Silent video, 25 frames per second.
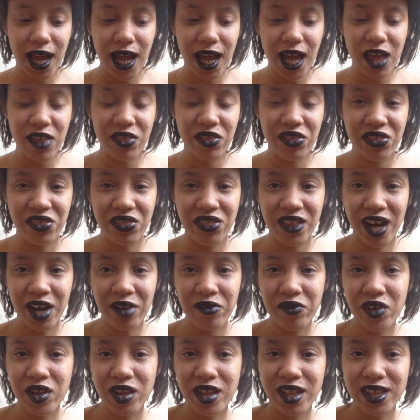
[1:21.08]
And I
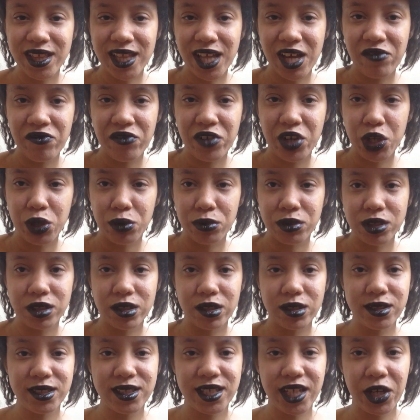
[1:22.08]
felt like that video was
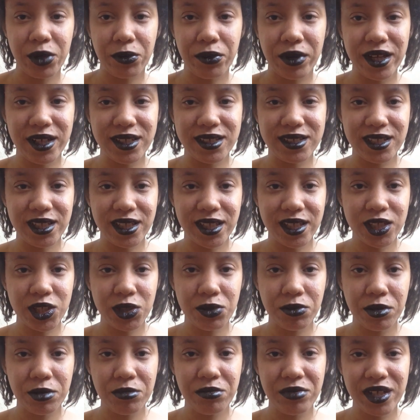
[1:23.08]
a good segue into
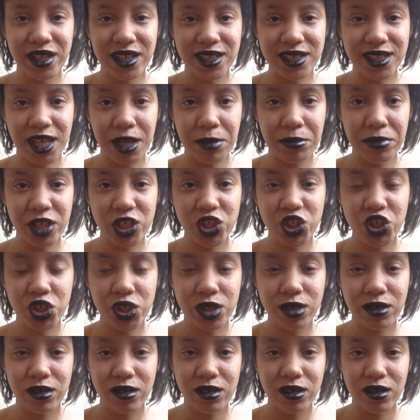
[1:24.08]
this one, because I
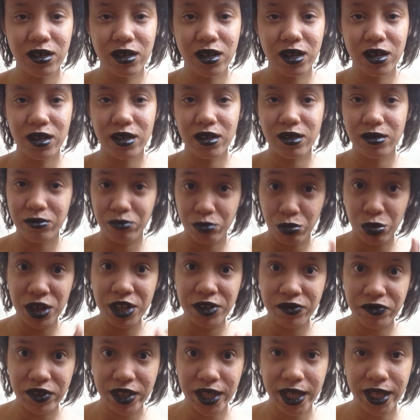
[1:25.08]
mentioned
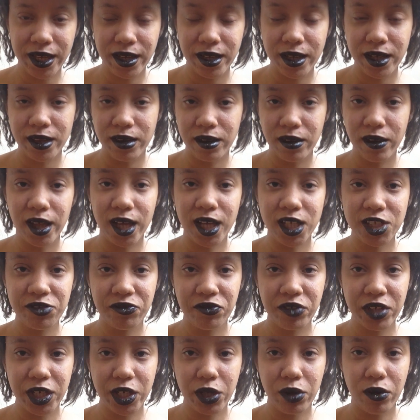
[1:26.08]
briefly in the
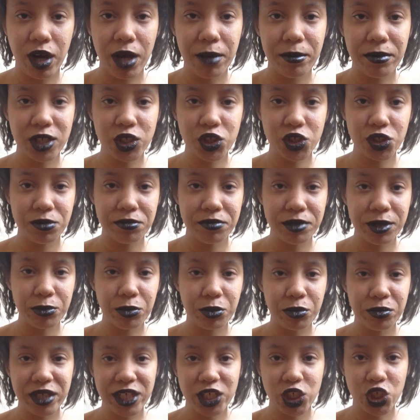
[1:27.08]
last video, I mentioned
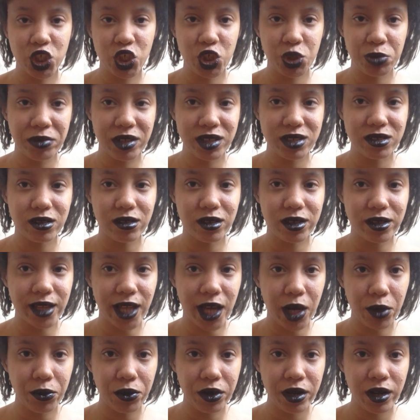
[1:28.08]
people being judgmental in
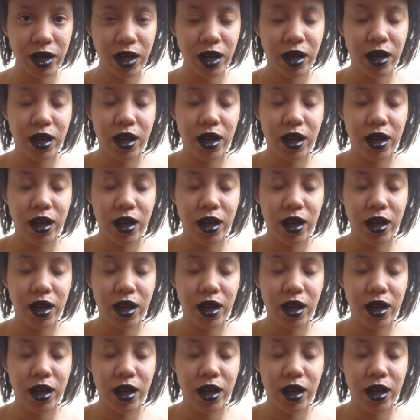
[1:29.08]
that one,